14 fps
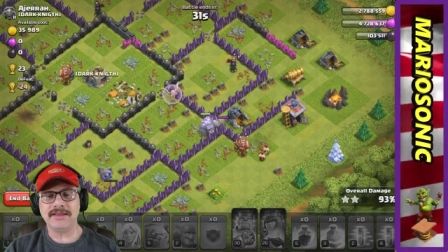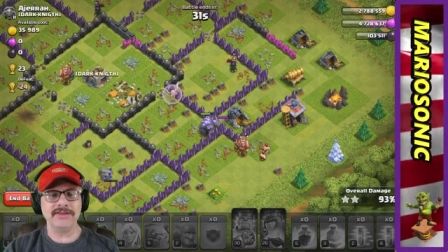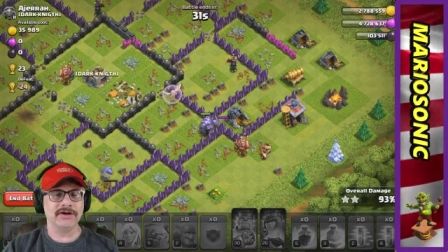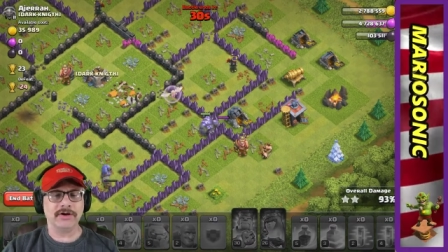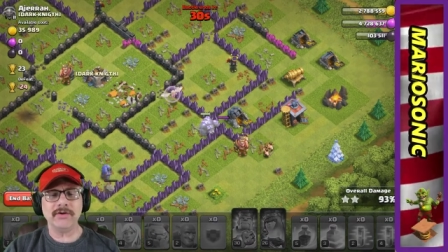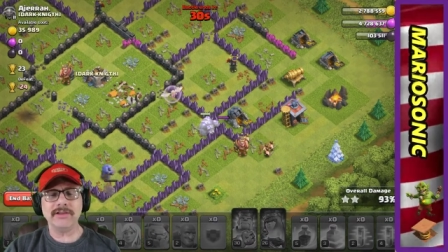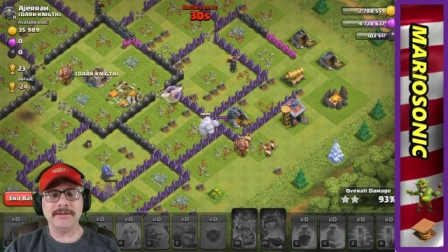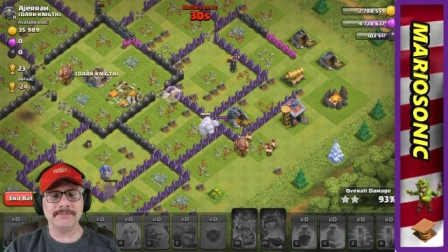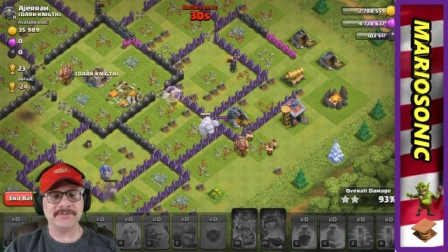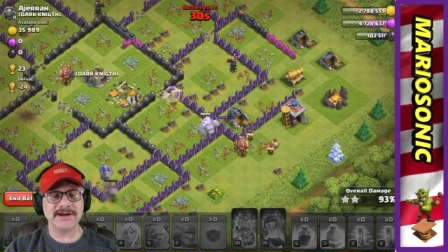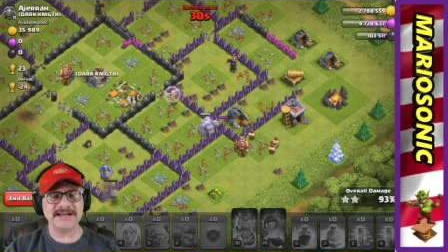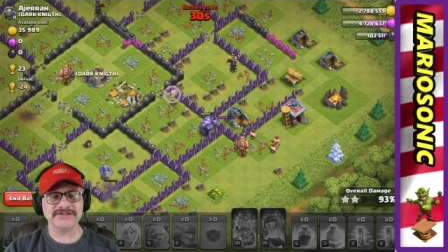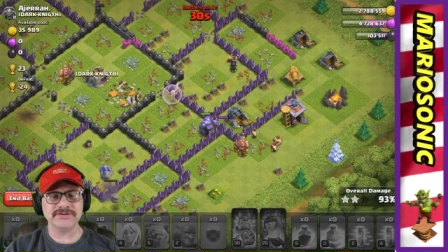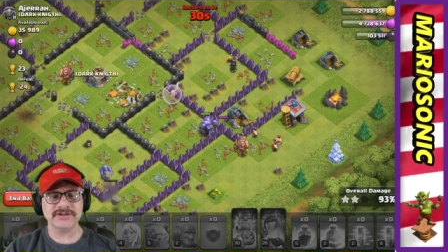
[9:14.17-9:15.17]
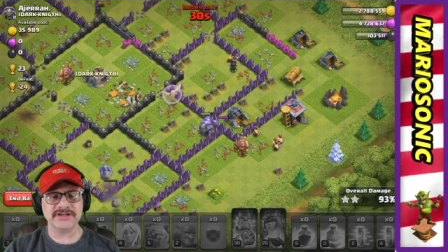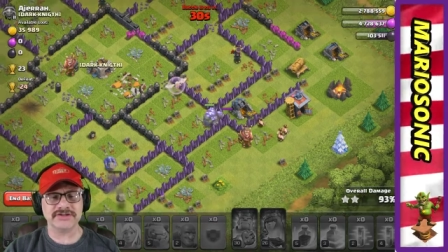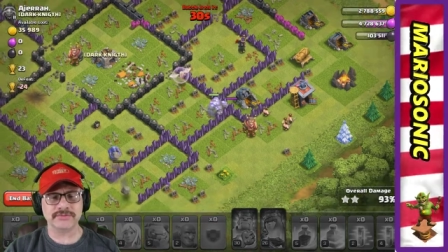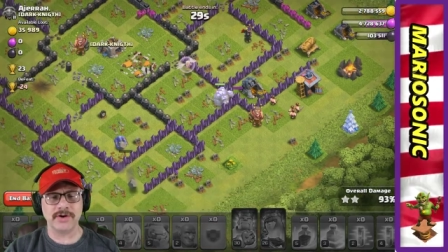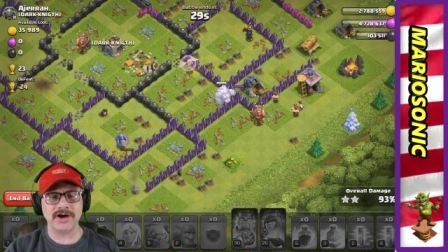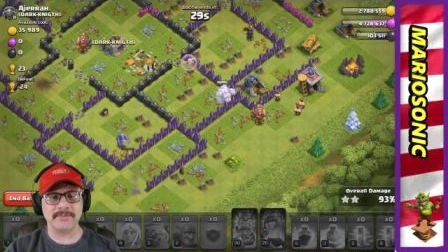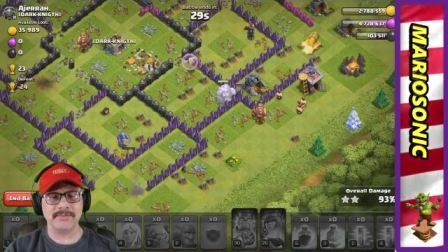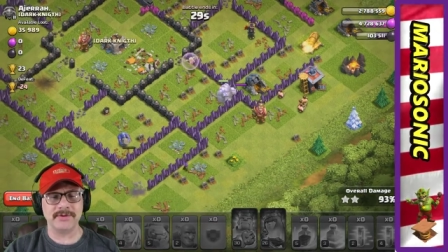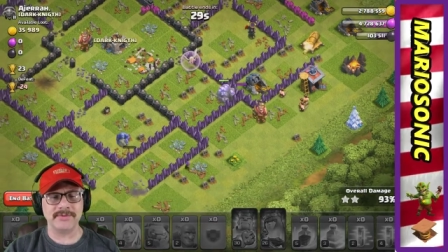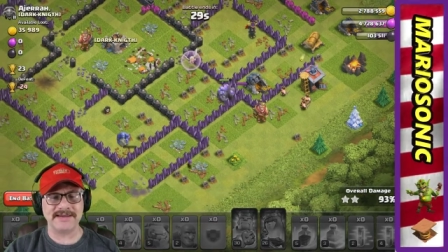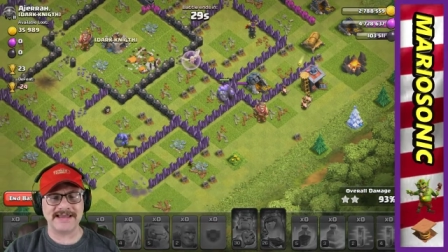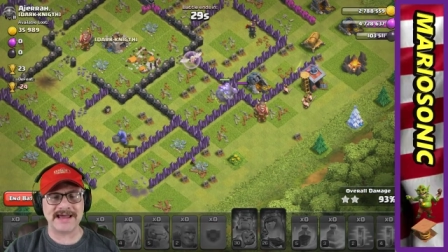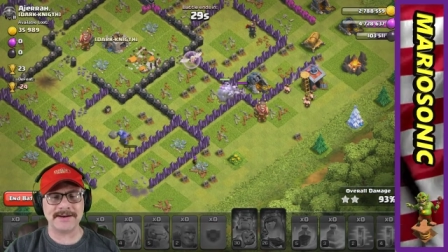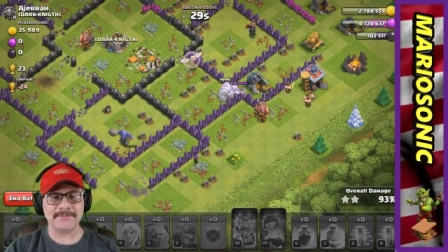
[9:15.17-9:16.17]
the golem breaks through this wall, but we
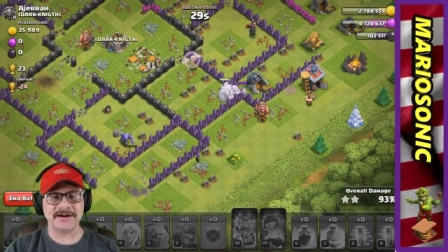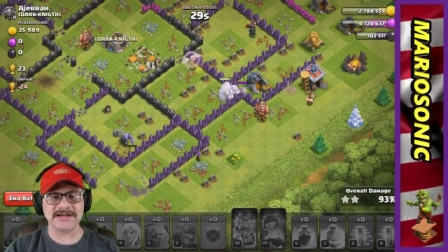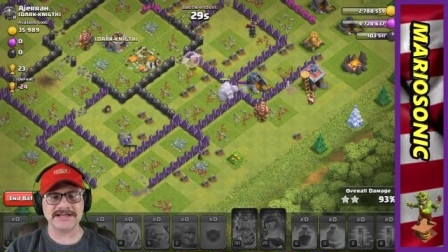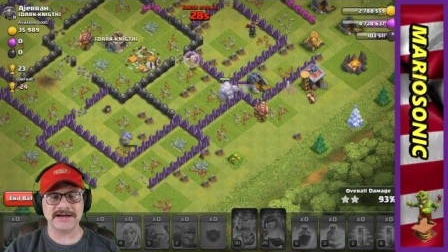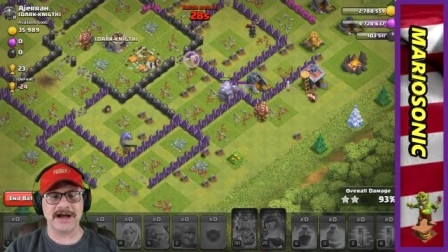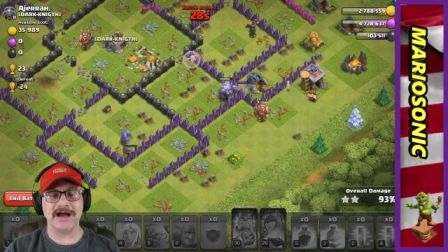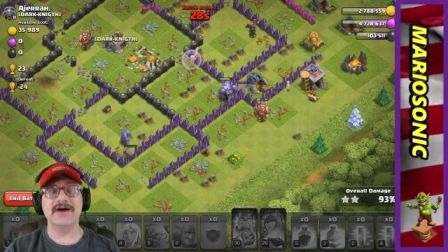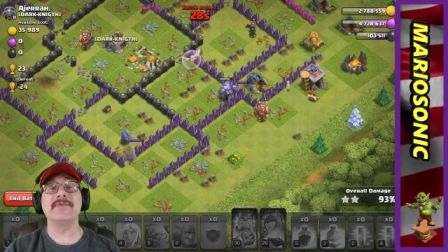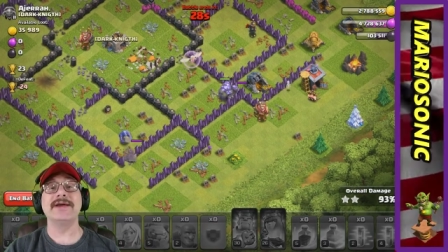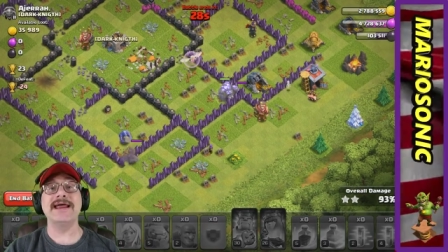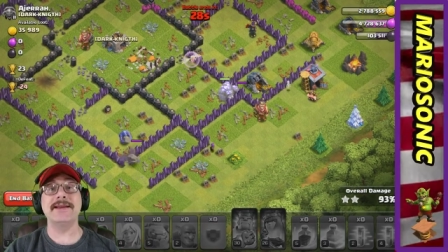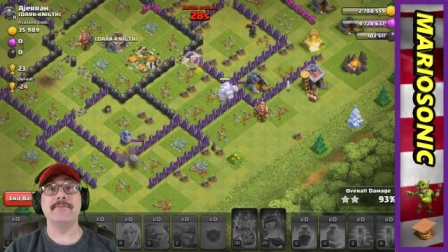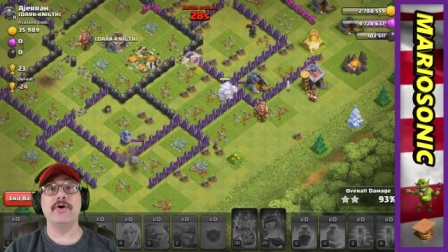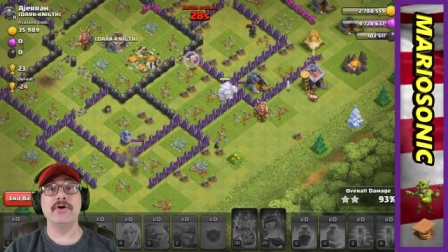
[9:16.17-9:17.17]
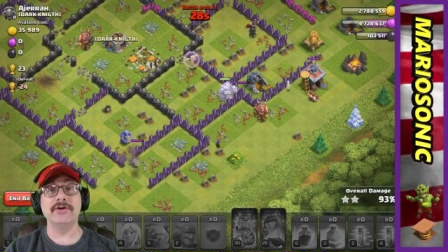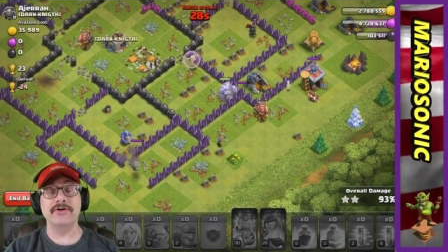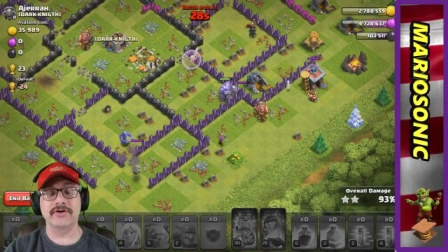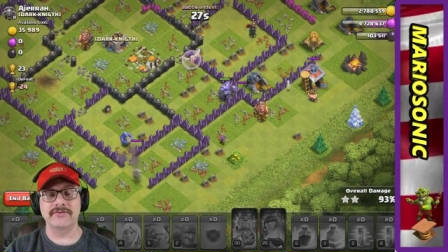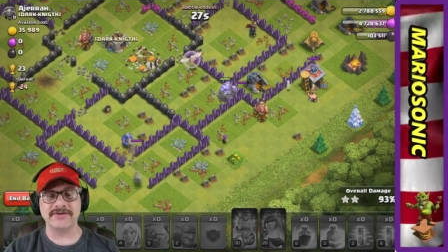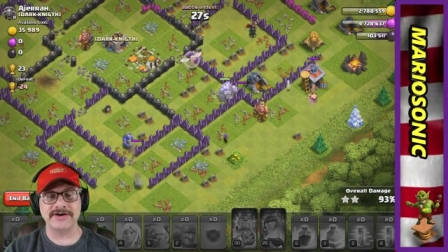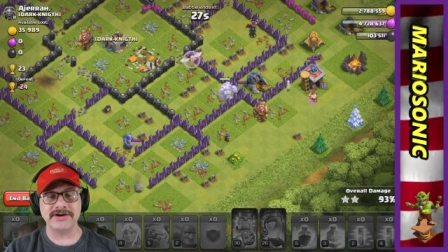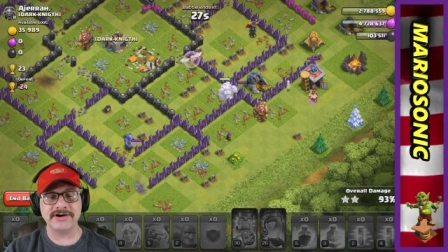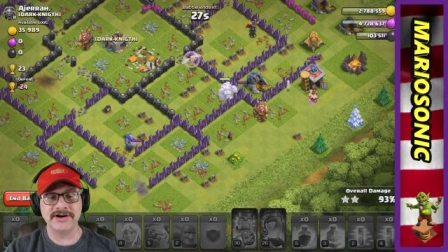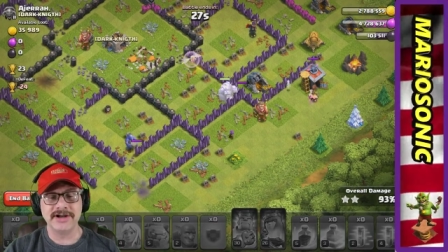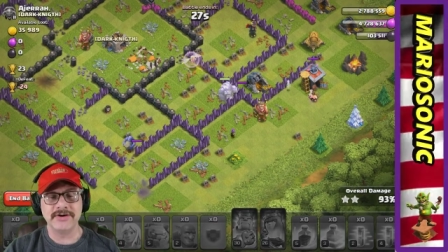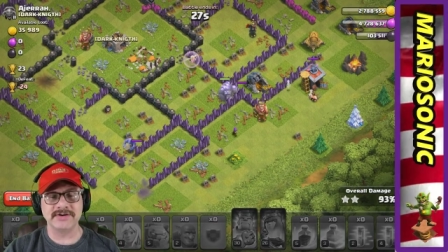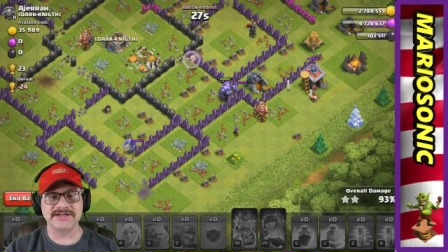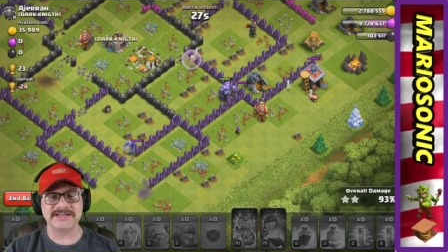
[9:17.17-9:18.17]
got a bunch, uh, we got a bowler over here,
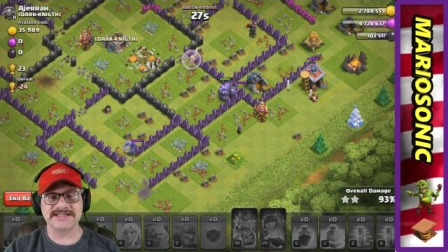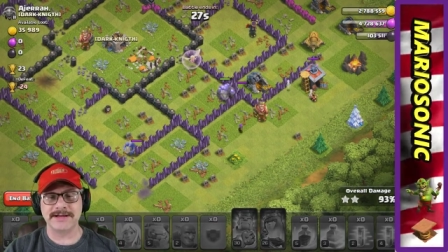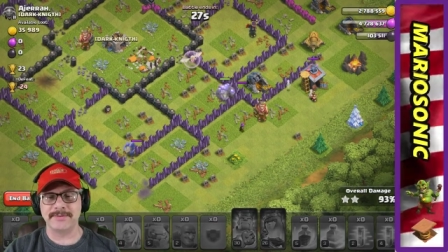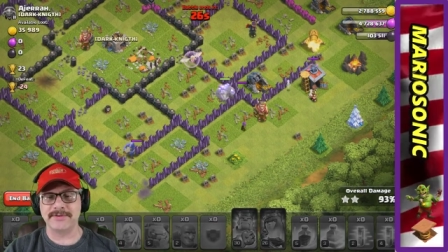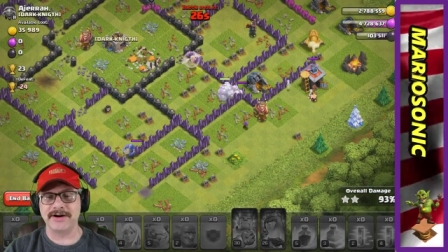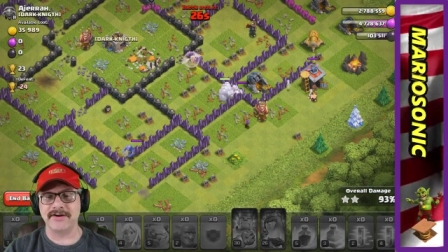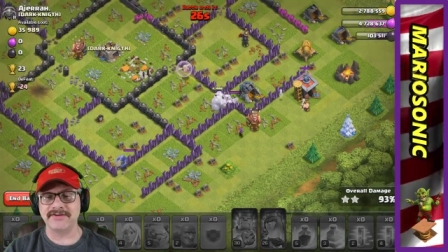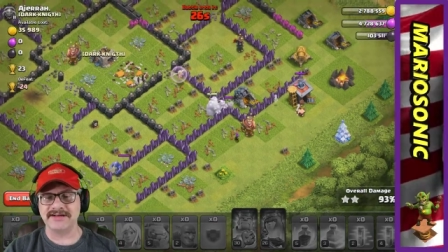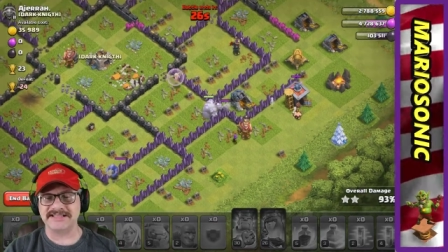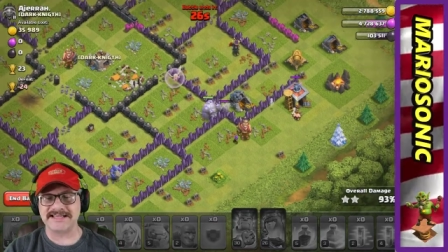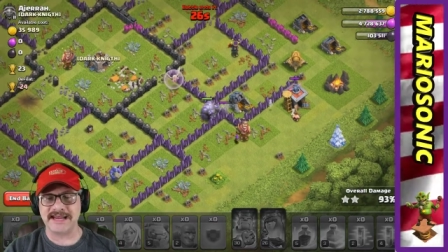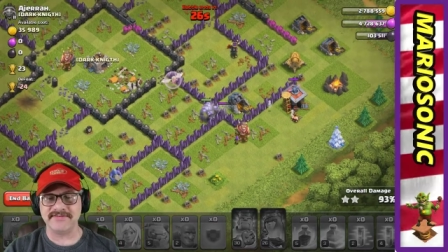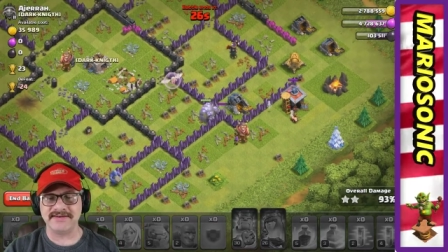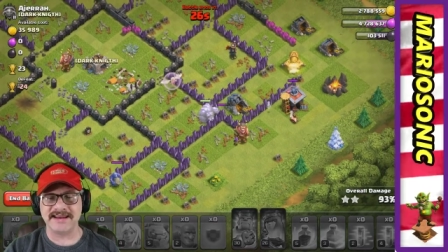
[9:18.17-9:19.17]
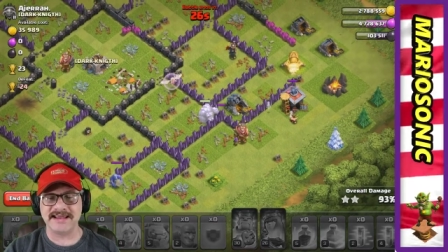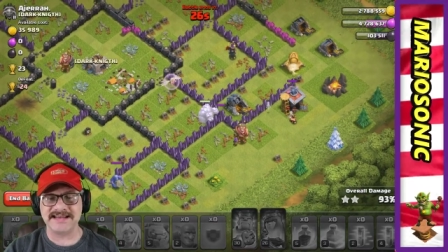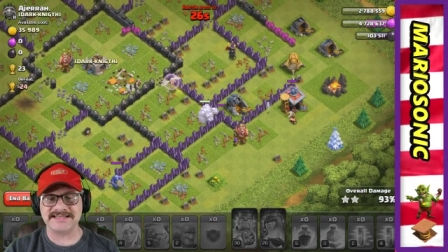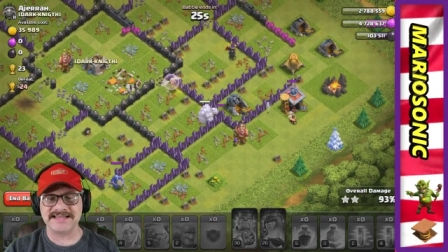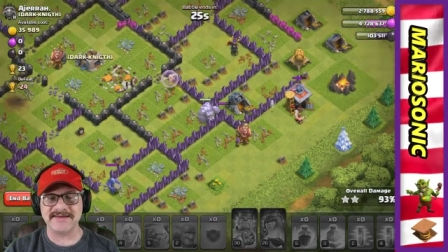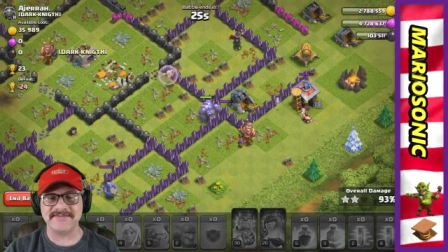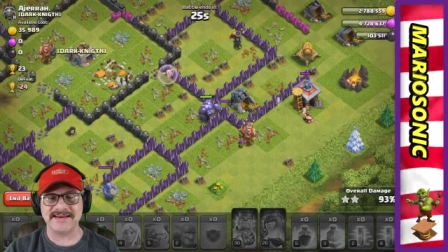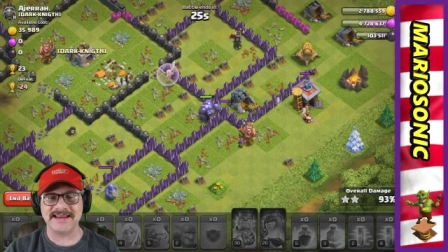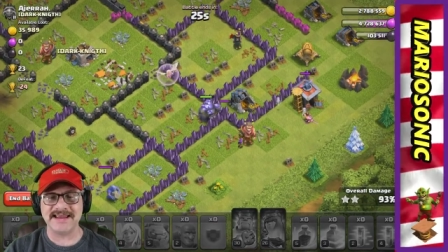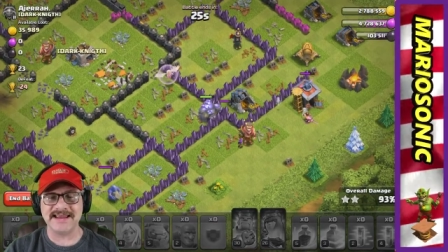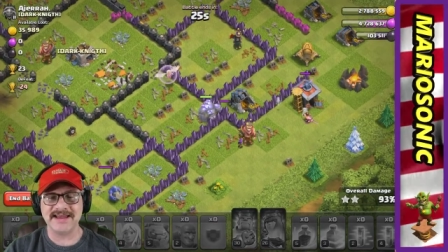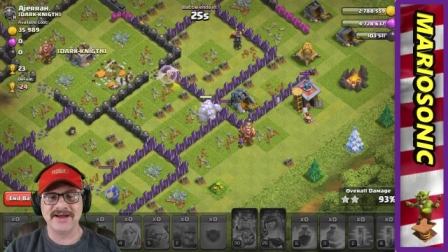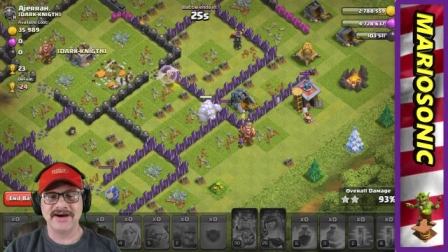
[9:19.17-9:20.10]
which is coming around to save the day, save the day.